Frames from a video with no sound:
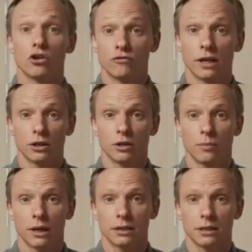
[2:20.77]
on a
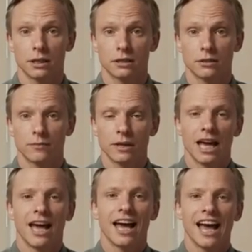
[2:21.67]
regular basis.
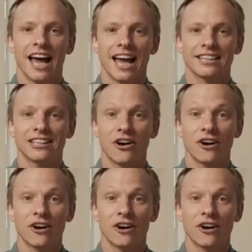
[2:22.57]
And